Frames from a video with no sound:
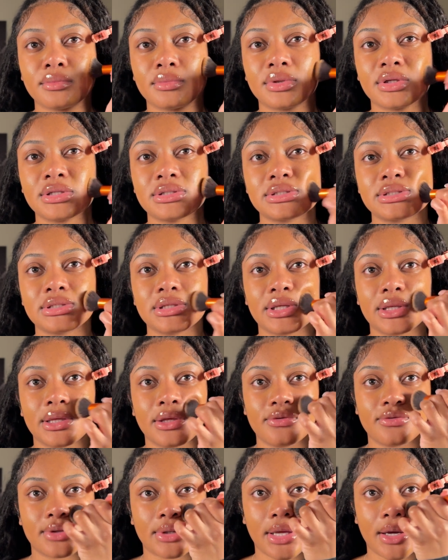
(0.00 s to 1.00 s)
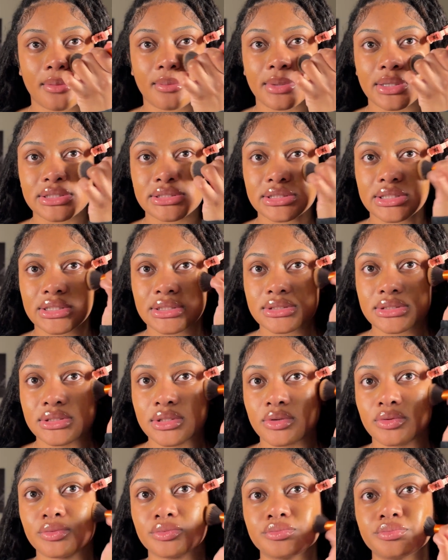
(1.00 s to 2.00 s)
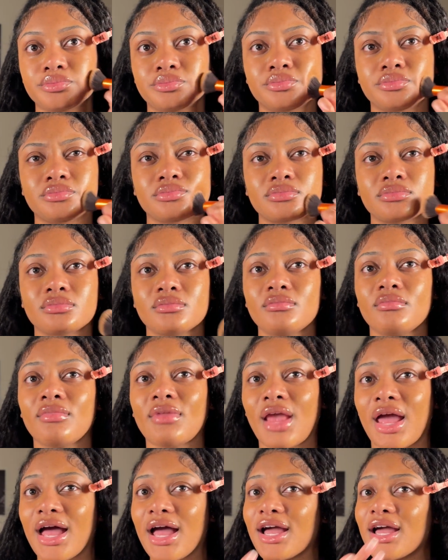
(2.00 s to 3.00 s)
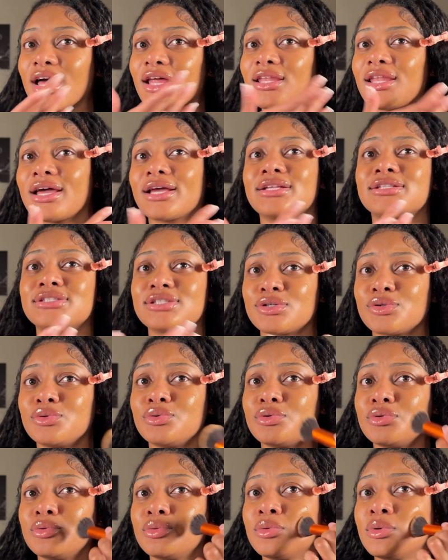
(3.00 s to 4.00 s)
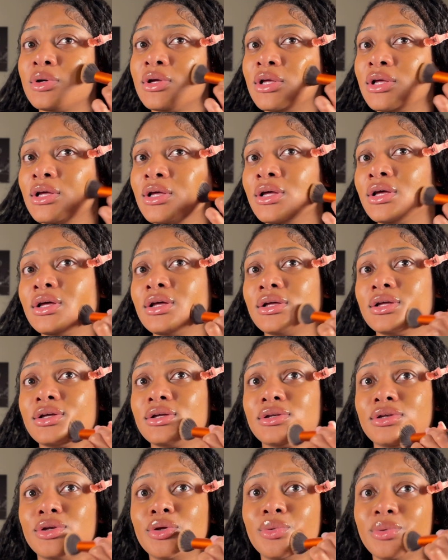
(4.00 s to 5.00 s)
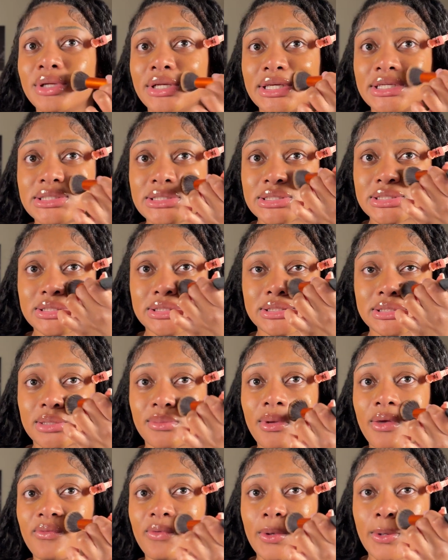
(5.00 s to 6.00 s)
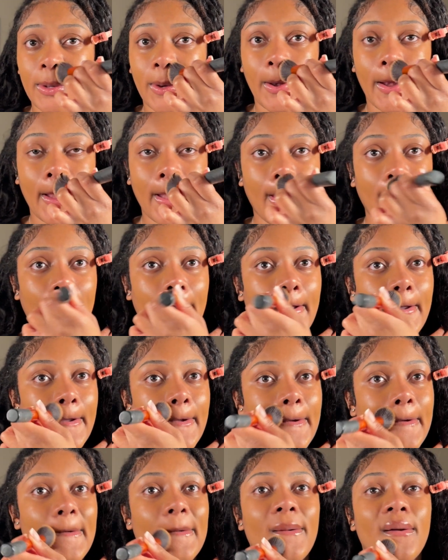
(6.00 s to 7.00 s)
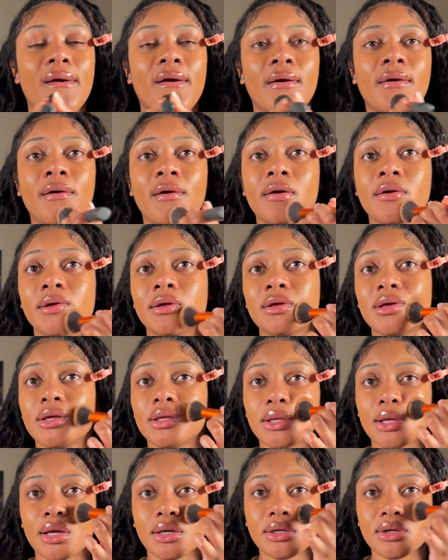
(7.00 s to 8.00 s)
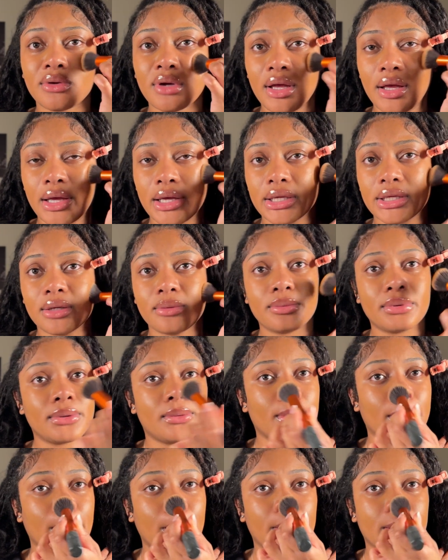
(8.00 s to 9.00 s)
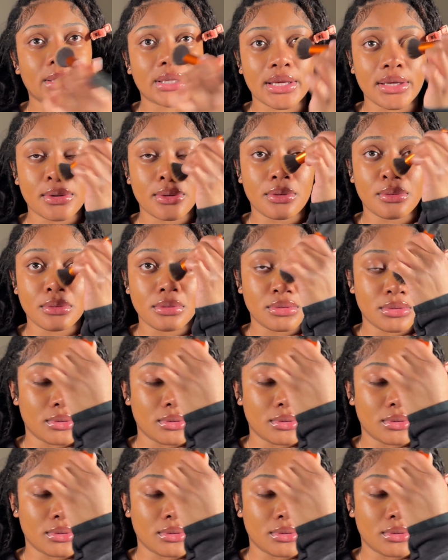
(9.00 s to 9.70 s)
and to even out my skin tone. I got like 2 new additions to my face right now. Y'all know how I get when you're on your cycle